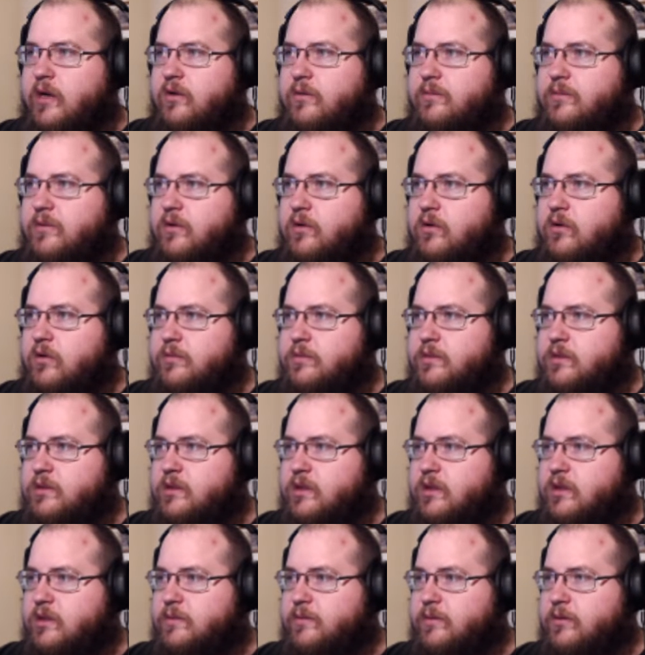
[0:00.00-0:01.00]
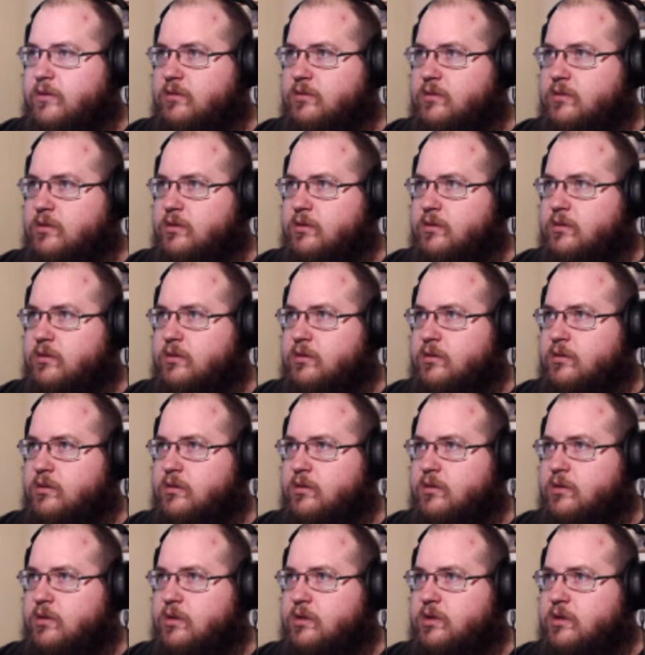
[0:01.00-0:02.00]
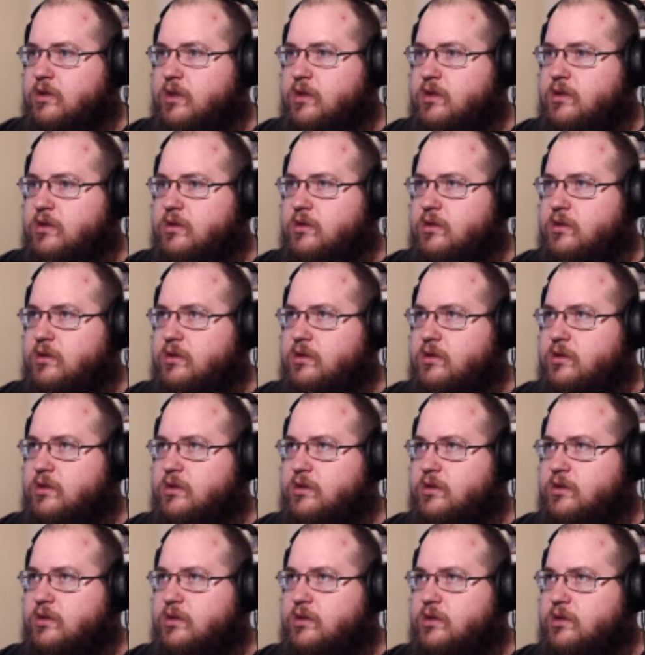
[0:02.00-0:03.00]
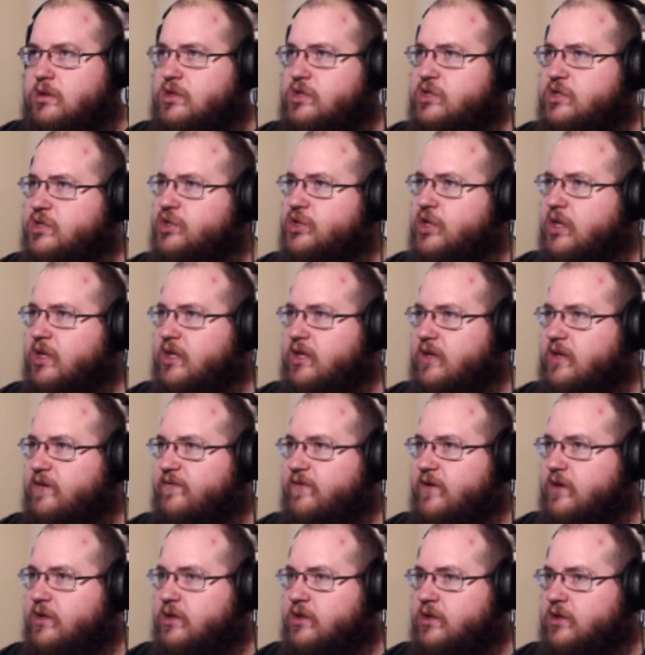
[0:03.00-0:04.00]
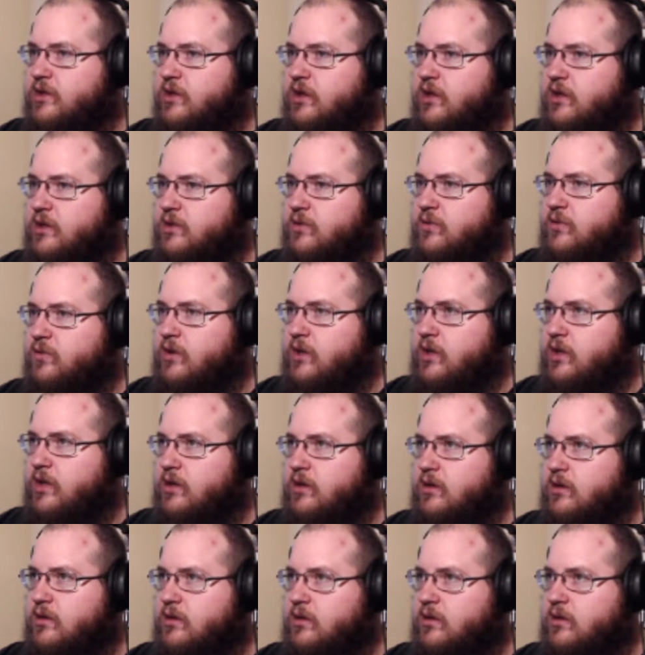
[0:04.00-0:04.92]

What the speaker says: up the corpses, I suppose. It says jellyfish at 20?